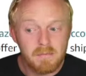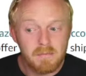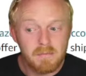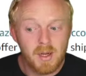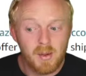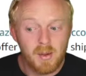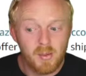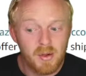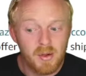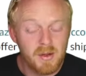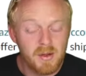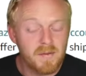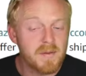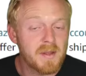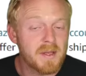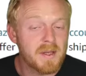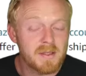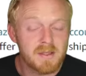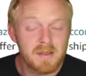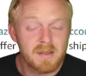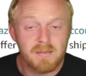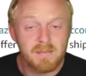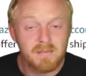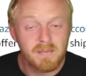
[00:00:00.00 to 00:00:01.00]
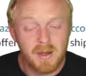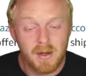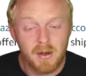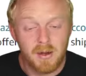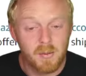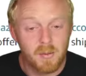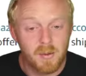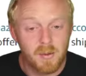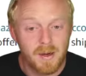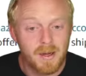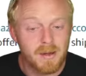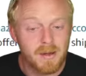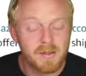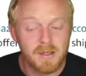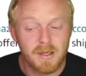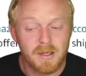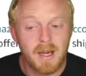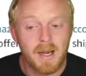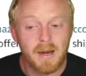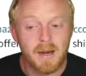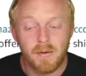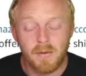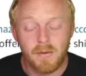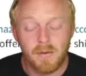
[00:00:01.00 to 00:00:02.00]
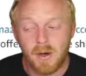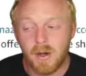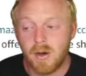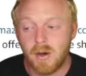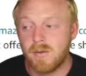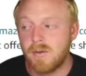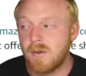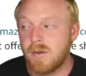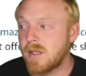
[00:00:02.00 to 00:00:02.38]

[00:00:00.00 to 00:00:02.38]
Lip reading: I believe that's how you pronounce it. I don't know.